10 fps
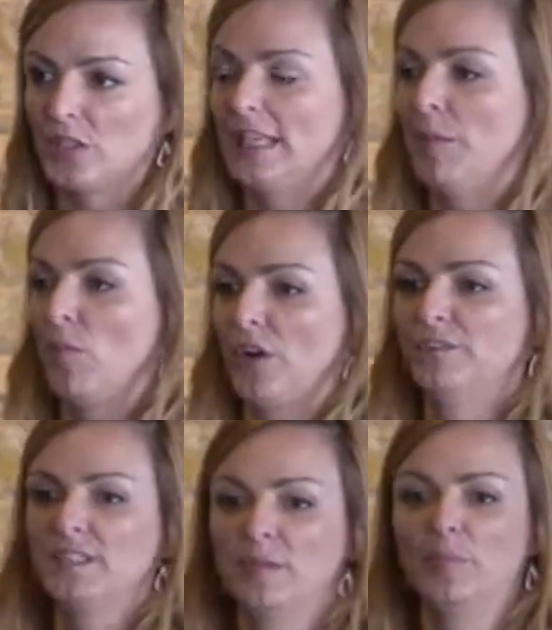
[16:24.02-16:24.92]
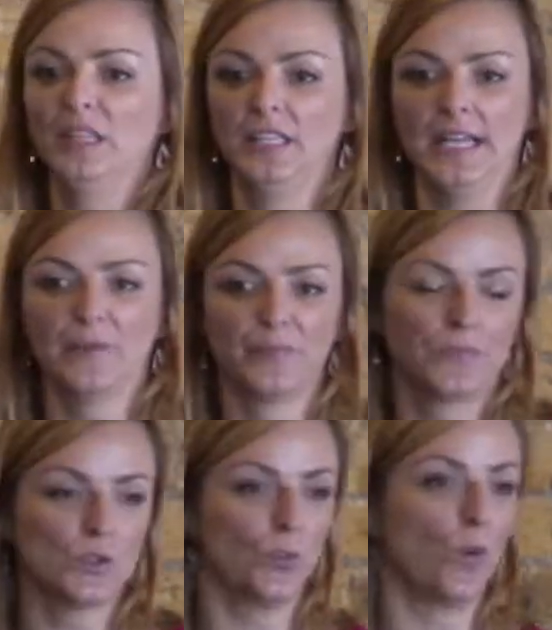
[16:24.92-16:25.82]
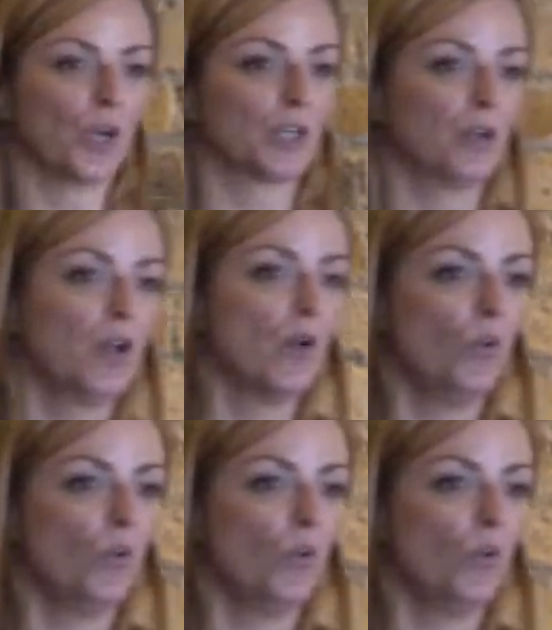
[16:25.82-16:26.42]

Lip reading: to get more visibility, to work